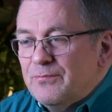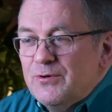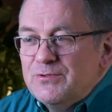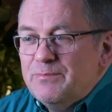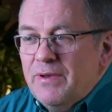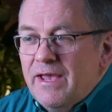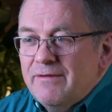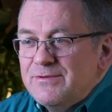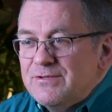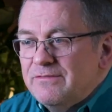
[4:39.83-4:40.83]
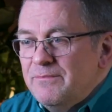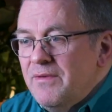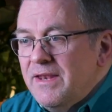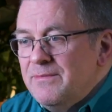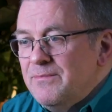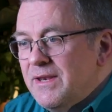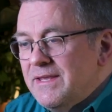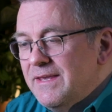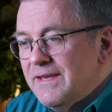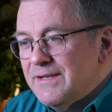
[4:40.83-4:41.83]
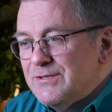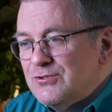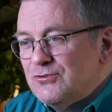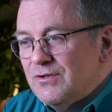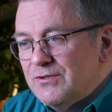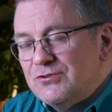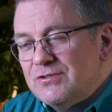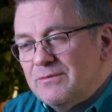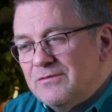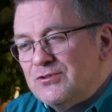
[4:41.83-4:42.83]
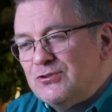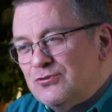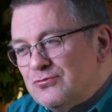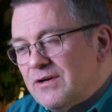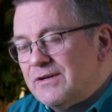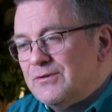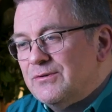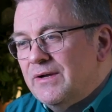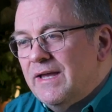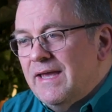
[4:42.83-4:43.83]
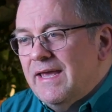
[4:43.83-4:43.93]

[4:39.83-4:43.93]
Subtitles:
spoken to parents over many years, some of us struggle